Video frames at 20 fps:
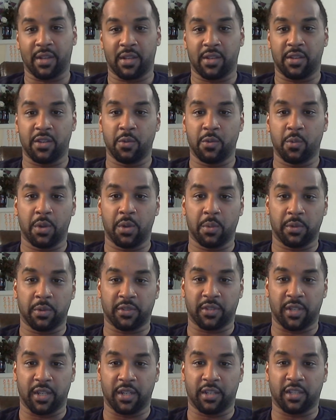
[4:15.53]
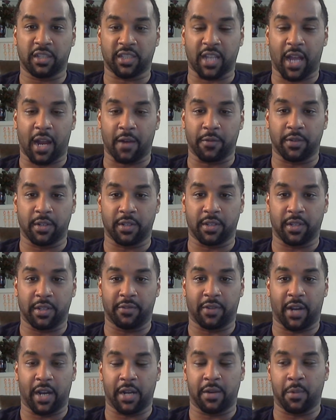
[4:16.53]
then you would seek
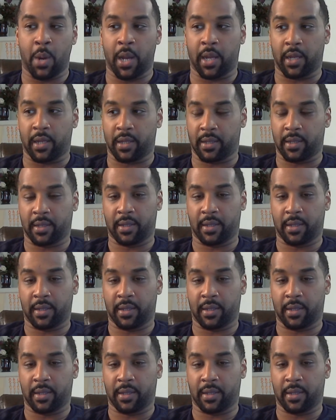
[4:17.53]
sovereignty right away.